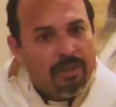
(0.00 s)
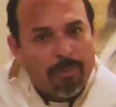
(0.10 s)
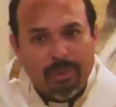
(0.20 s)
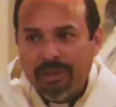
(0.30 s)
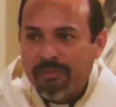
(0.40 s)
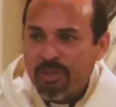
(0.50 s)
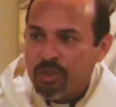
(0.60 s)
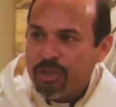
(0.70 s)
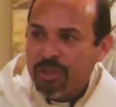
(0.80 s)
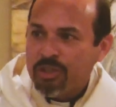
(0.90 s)
prayer of the
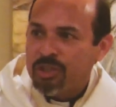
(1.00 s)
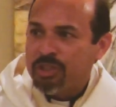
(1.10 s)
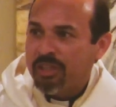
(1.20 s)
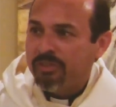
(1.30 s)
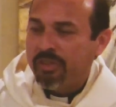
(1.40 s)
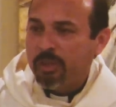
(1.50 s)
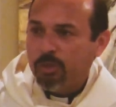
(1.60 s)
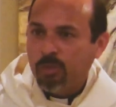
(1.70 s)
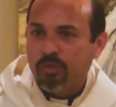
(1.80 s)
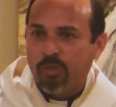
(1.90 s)
church
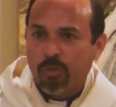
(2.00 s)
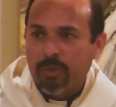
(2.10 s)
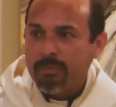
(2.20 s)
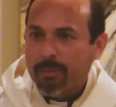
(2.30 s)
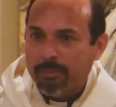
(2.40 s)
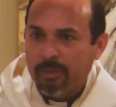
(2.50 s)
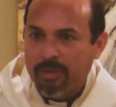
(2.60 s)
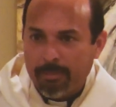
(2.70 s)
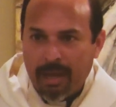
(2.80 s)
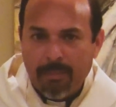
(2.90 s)
continues to remember
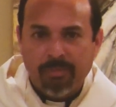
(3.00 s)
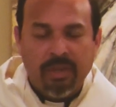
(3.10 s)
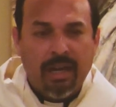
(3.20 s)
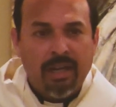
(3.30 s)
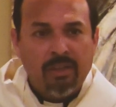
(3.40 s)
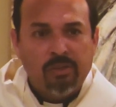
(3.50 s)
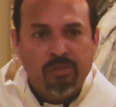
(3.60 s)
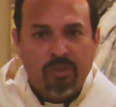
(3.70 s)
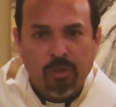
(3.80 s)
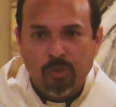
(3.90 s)
the
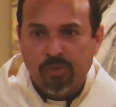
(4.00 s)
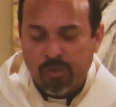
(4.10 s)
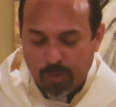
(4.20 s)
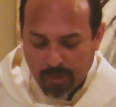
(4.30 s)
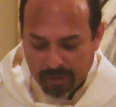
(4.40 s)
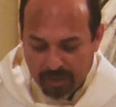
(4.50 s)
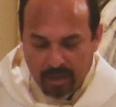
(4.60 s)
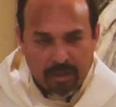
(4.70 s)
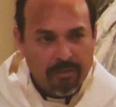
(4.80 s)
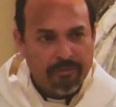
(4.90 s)
baptized, those who are
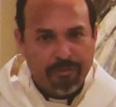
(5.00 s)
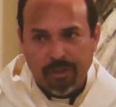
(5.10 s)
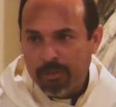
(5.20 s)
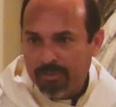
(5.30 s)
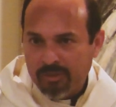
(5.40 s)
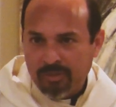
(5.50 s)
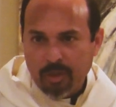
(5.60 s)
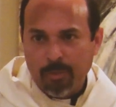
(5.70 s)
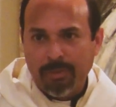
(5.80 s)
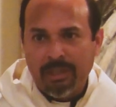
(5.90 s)
confirmed, as the
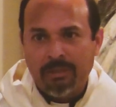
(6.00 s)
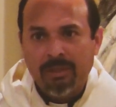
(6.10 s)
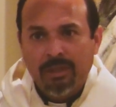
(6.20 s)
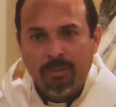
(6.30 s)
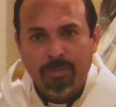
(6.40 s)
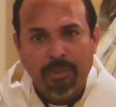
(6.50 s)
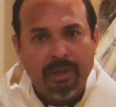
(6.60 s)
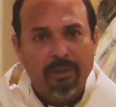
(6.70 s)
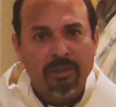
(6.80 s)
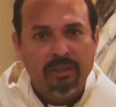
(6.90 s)
opening
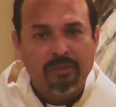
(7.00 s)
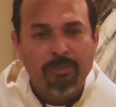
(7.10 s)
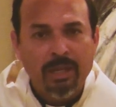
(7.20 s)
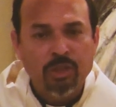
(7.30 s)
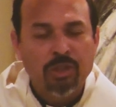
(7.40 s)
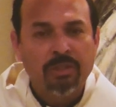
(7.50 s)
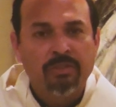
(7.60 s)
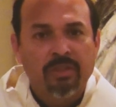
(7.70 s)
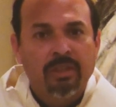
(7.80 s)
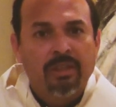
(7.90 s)
prayer has mentioned,
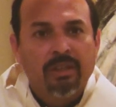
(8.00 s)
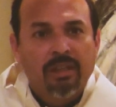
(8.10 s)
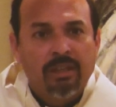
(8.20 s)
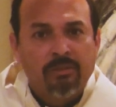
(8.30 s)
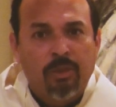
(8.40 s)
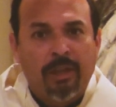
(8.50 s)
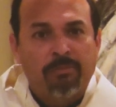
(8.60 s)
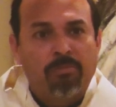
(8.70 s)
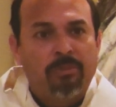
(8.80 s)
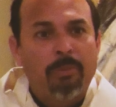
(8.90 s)
that
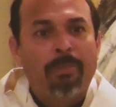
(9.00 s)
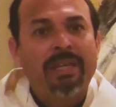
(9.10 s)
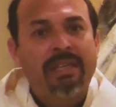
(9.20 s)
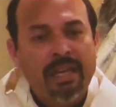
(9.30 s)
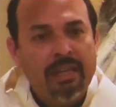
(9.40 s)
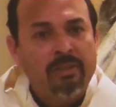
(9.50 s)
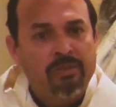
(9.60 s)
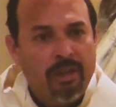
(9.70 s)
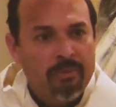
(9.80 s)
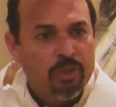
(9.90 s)
the beginnings
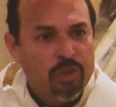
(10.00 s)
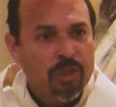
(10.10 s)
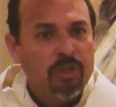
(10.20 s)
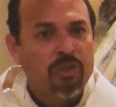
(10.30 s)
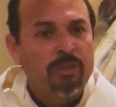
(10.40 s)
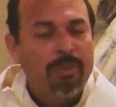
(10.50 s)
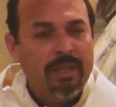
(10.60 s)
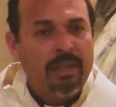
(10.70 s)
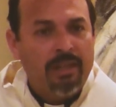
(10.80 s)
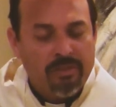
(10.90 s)
of the church, the
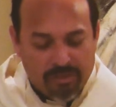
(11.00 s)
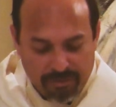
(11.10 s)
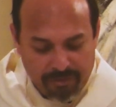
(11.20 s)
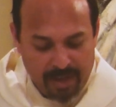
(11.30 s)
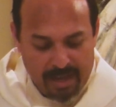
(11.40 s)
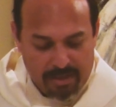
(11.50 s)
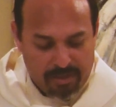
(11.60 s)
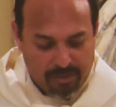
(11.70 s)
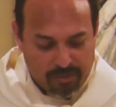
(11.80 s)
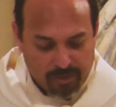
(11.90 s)
beginnings of faith.
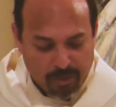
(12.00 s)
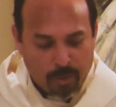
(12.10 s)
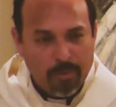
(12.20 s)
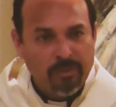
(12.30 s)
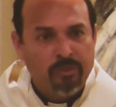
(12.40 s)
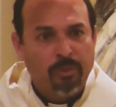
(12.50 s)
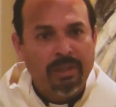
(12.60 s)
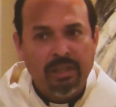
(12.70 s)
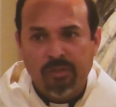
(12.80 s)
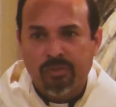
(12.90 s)
And so always during
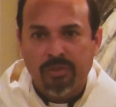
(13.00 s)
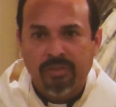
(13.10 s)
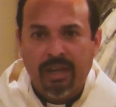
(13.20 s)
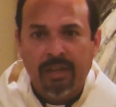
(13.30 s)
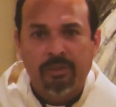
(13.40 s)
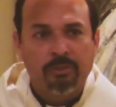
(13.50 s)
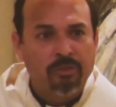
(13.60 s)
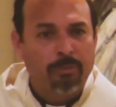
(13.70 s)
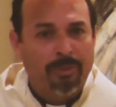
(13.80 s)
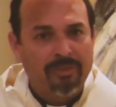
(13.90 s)
Eastertide, there's
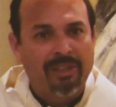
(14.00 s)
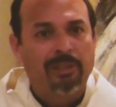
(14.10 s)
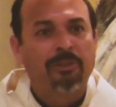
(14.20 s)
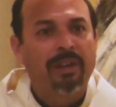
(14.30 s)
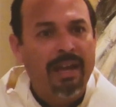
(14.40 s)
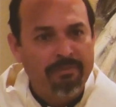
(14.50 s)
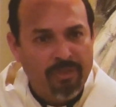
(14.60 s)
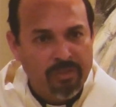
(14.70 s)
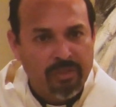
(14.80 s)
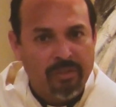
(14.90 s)
a particular
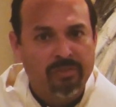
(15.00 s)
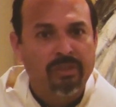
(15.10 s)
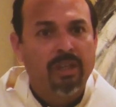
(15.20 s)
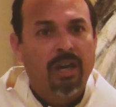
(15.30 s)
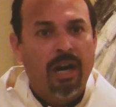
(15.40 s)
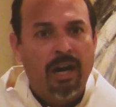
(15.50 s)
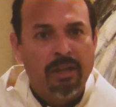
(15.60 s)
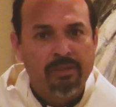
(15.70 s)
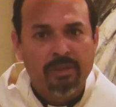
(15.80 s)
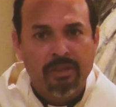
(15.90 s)
emphasis
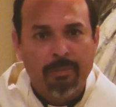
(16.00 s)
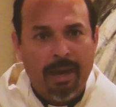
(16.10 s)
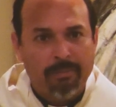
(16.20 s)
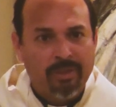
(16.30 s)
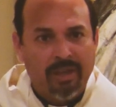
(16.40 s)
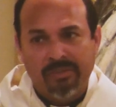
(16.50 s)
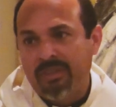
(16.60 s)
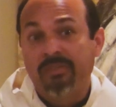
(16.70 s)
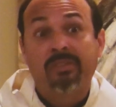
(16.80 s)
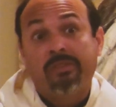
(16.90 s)
on the baptized. It
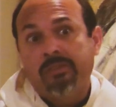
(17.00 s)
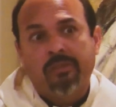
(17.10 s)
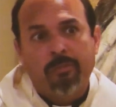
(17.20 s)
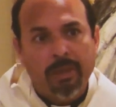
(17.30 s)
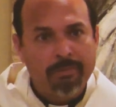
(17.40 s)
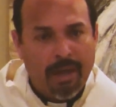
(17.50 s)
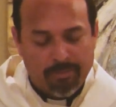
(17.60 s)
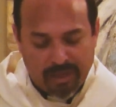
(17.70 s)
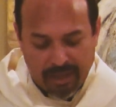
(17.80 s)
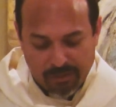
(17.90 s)
is the season of being
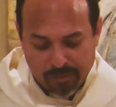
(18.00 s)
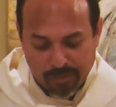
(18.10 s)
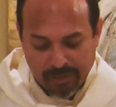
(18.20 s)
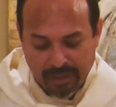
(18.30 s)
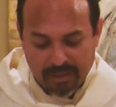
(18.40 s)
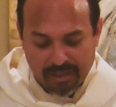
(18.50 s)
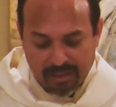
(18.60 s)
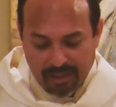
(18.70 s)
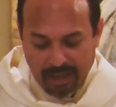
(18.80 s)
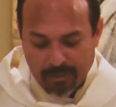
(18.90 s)
baptized, really.
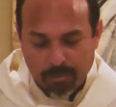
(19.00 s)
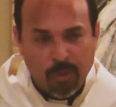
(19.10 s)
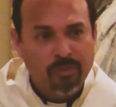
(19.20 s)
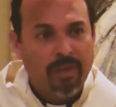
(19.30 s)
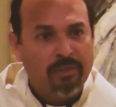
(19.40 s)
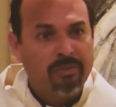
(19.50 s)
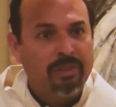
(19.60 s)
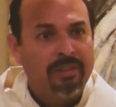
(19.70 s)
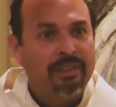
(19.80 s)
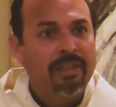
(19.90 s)
And most
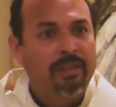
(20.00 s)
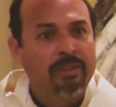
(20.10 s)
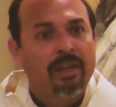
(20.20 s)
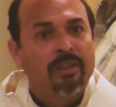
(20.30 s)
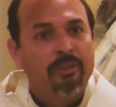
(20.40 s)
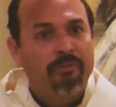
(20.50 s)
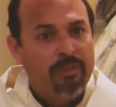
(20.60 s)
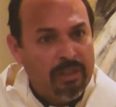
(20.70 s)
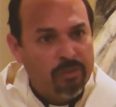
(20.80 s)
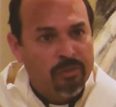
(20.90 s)
excellently on the
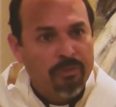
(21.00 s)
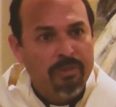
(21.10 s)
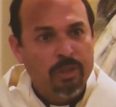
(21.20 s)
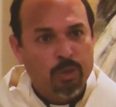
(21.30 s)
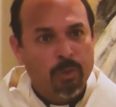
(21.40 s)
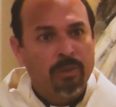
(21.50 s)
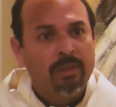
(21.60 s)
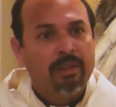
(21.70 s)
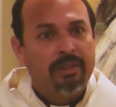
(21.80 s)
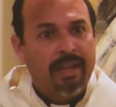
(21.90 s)
Easter Vigil,
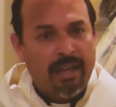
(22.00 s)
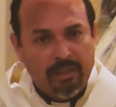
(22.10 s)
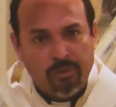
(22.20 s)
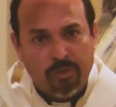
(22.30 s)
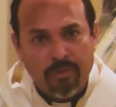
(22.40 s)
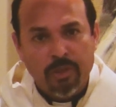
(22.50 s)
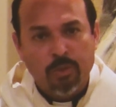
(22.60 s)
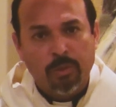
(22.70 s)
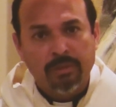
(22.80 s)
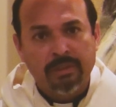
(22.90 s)
that Easter
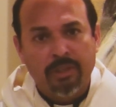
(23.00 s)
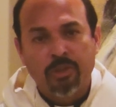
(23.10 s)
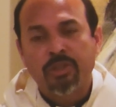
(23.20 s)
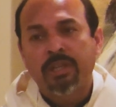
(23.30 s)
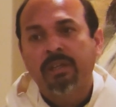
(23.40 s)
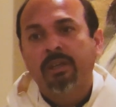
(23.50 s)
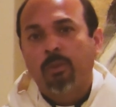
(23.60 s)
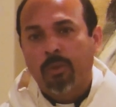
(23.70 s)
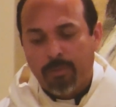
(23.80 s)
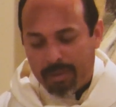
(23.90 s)
Vigil liturgy
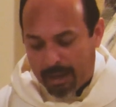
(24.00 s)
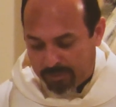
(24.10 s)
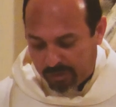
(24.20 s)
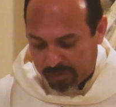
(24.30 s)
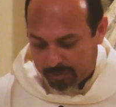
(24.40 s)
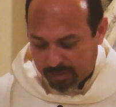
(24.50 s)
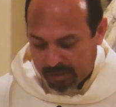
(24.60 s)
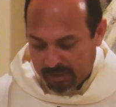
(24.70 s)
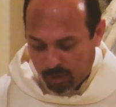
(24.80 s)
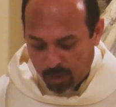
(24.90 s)
where baptism
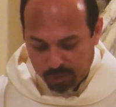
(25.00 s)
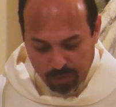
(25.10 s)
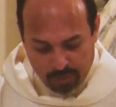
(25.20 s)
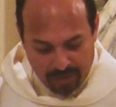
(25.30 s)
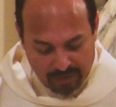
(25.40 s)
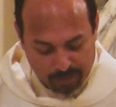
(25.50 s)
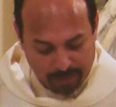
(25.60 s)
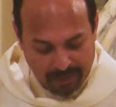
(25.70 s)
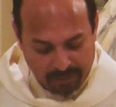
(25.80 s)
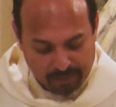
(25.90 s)
also takes
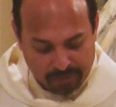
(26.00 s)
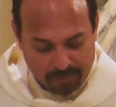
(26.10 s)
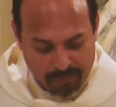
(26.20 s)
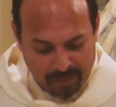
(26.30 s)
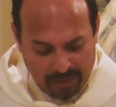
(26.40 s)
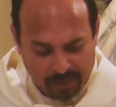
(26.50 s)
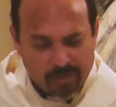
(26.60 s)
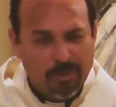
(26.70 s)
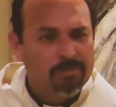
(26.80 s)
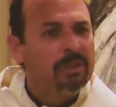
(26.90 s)
place. And
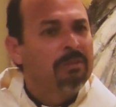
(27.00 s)
so